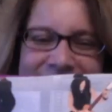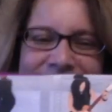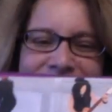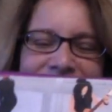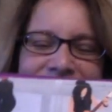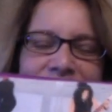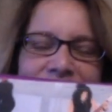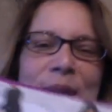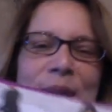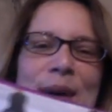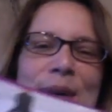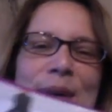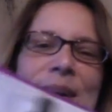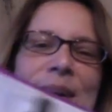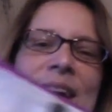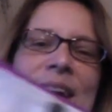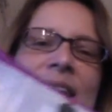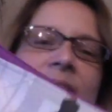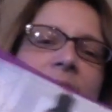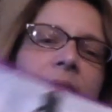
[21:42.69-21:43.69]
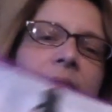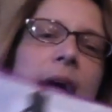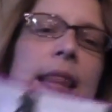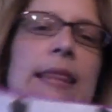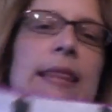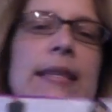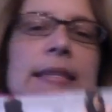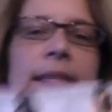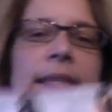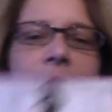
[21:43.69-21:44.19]
So
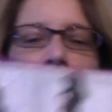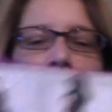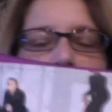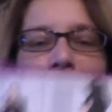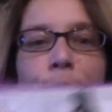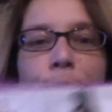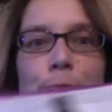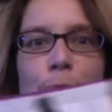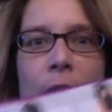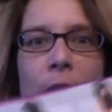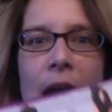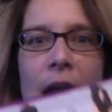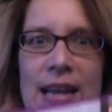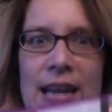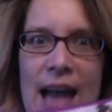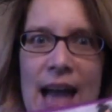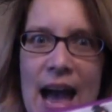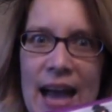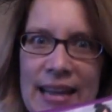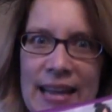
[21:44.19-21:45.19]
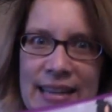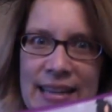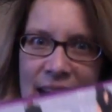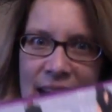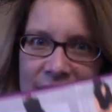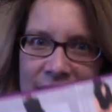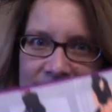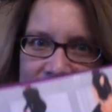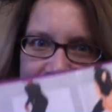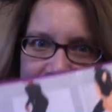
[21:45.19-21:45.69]
this is my Rock
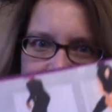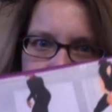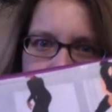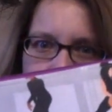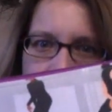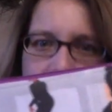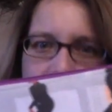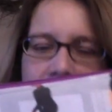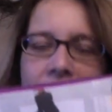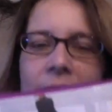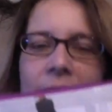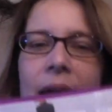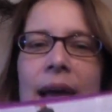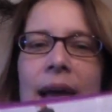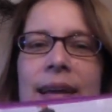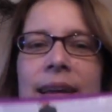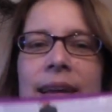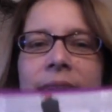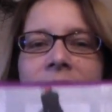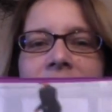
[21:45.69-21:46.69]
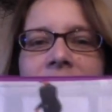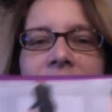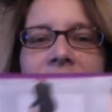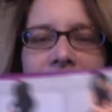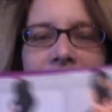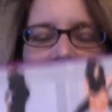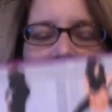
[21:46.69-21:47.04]
Icons bag. It